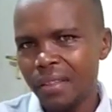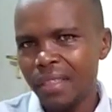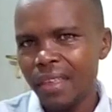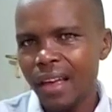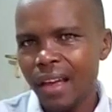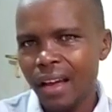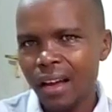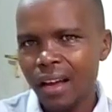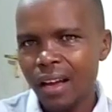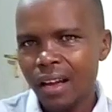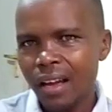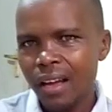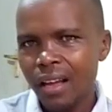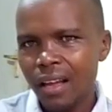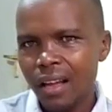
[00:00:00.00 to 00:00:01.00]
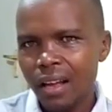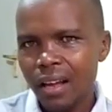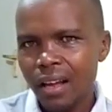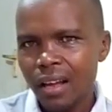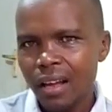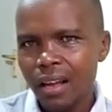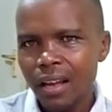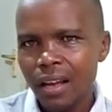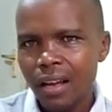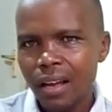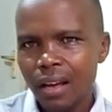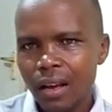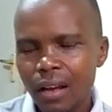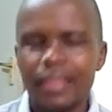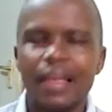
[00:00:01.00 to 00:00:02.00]
And for these, because
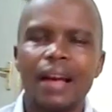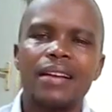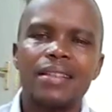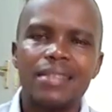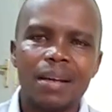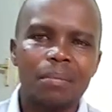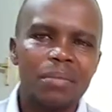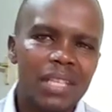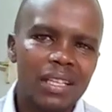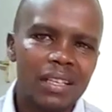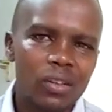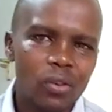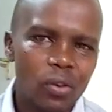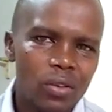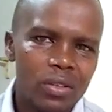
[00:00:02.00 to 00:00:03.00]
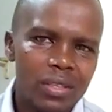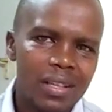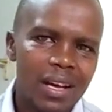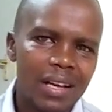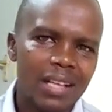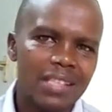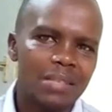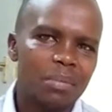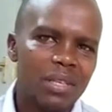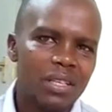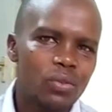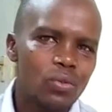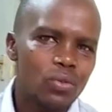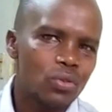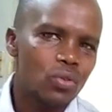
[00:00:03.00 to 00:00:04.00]
they are devices that have
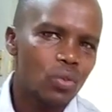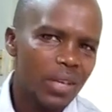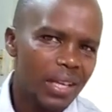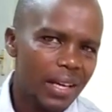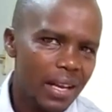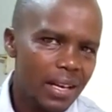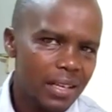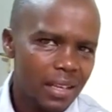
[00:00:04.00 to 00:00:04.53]
not been there,